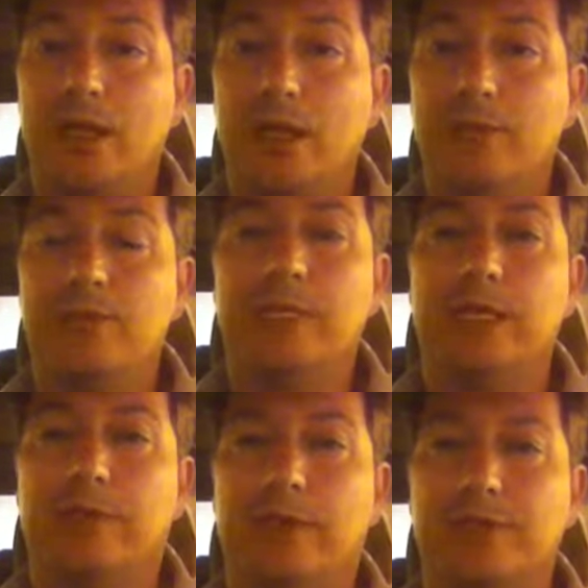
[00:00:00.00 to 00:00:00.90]
It was a
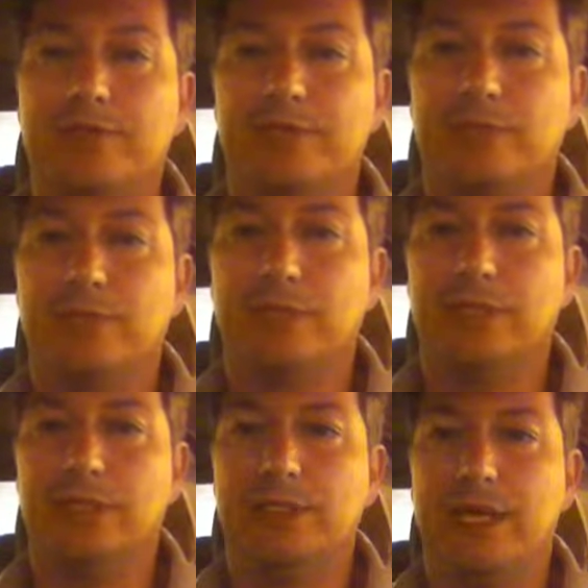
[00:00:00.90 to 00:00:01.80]
relettering because of some
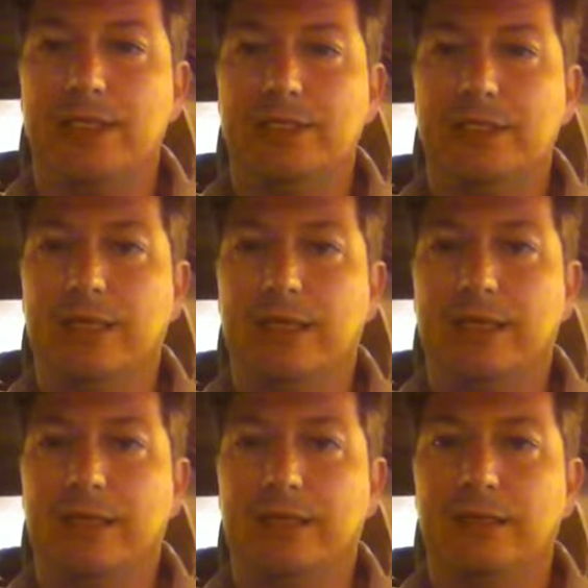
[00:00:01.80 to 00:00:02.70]
sizing
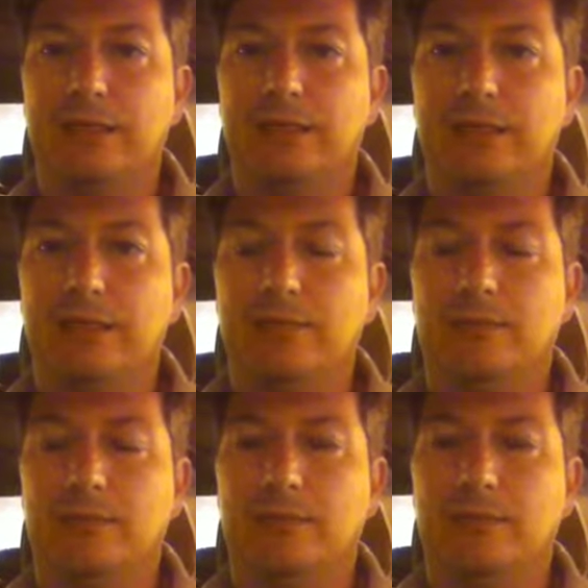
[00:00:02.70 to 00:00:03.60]
and
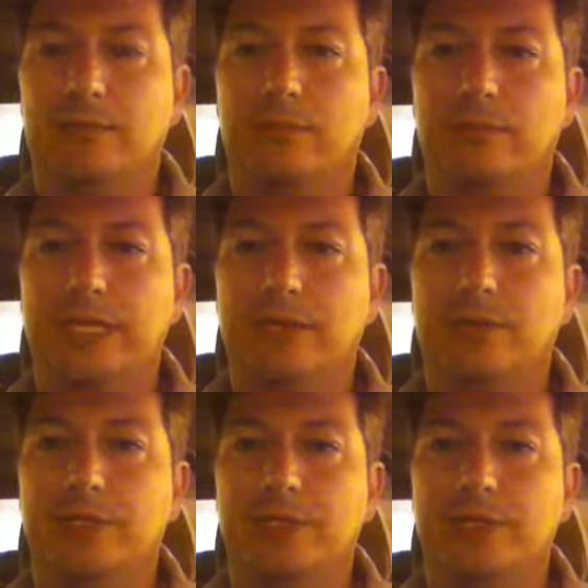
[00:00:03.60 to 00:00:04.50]

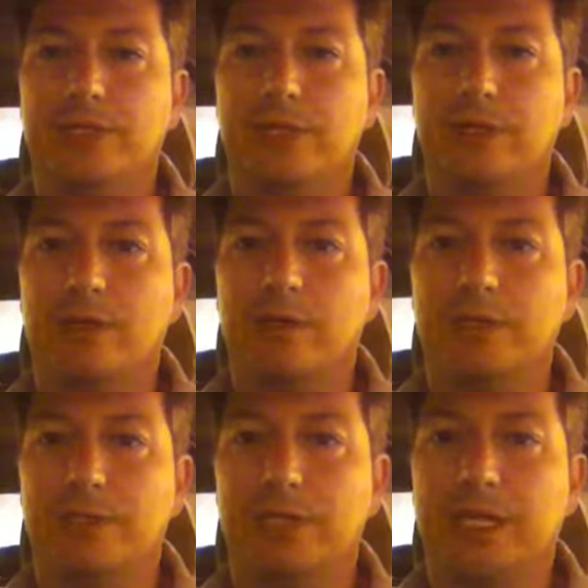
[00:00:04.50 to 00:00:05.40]
technical issues that
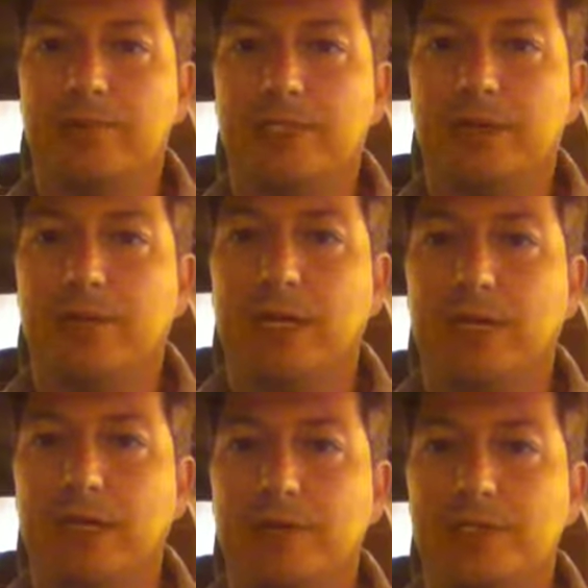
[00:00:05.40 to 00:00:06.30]
ComiXology kept sending back,
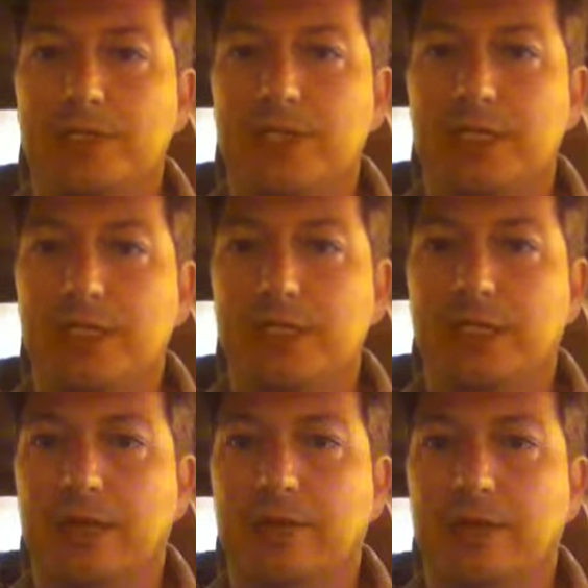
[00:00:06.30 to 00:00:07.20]
and it was just easier to
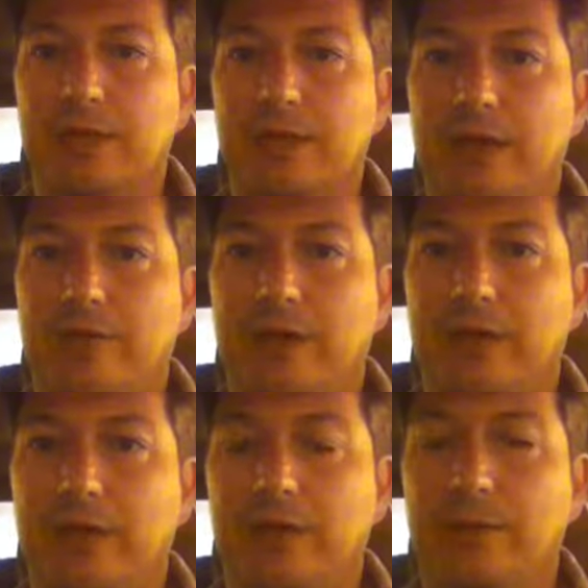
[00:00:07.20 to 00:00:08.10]
get
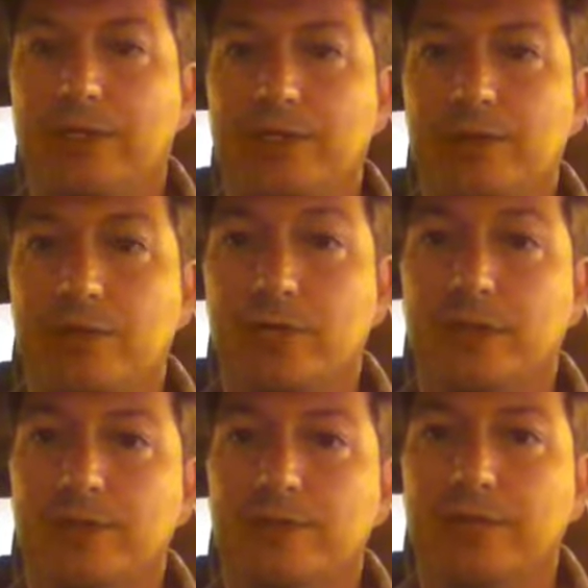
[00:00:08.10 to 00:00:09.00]
Frank on it because he was working
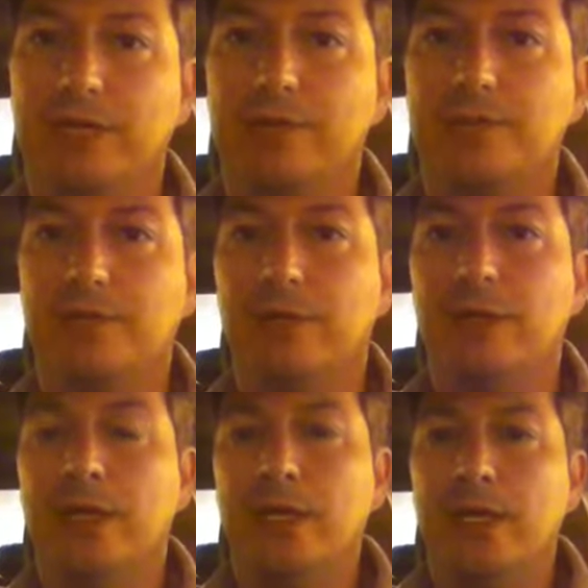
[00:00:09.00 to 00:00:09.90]
on something else. So
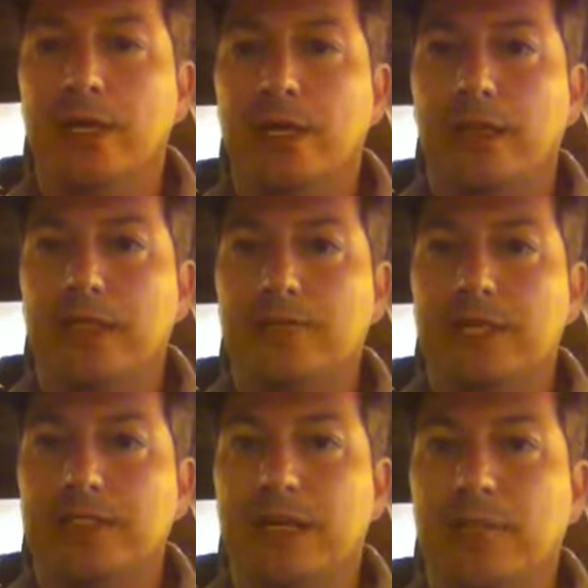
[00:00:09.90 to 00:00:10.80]
that
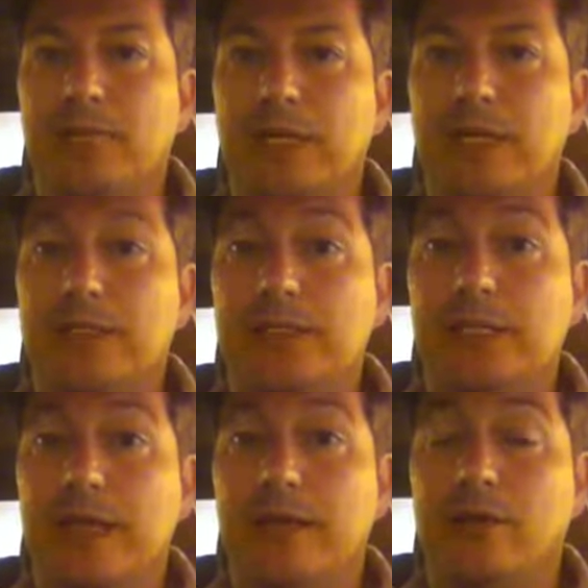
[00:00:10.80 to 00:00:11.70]
explains that. But it's there.